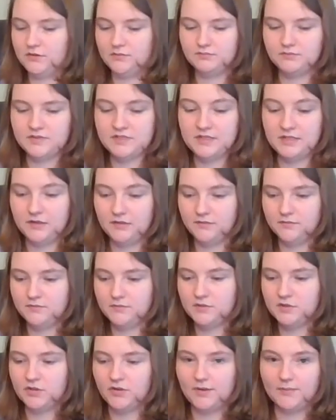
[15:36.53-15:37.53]
still,
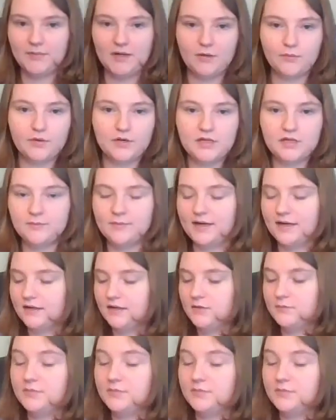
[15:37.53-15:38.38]
so I'm not worried about it.